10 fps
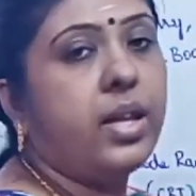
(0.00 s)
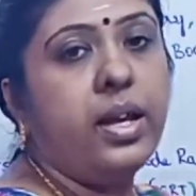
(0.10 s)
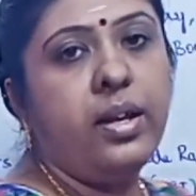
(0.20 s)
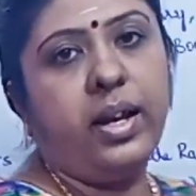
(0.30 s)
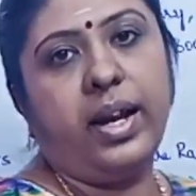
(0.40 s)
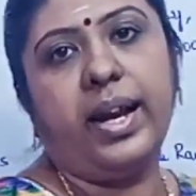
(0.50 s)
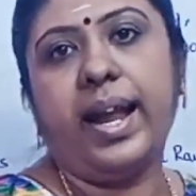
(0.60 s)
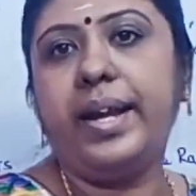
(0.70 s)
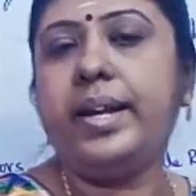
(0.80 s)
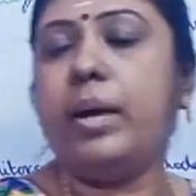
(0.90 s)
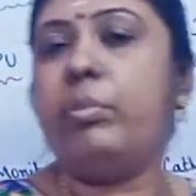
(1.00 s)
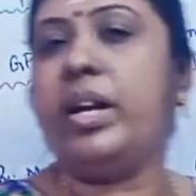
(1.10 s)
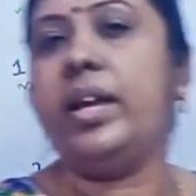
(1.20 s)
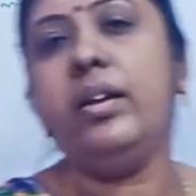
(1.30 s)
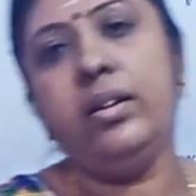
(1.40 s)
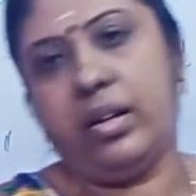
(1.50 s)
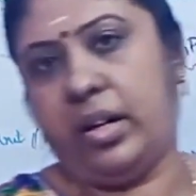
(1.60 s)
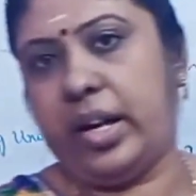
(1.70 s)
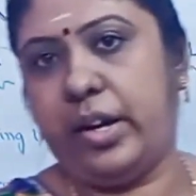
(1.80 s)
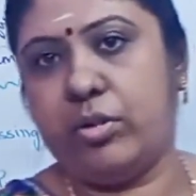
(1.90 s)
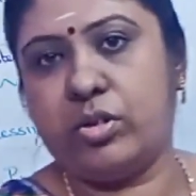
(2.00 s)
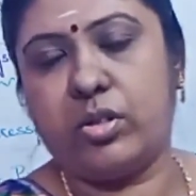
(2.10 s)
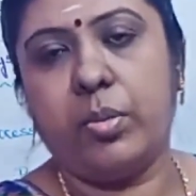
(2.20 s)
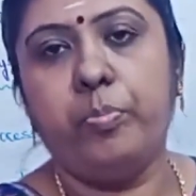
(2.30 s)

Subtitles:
the light emitting diodes.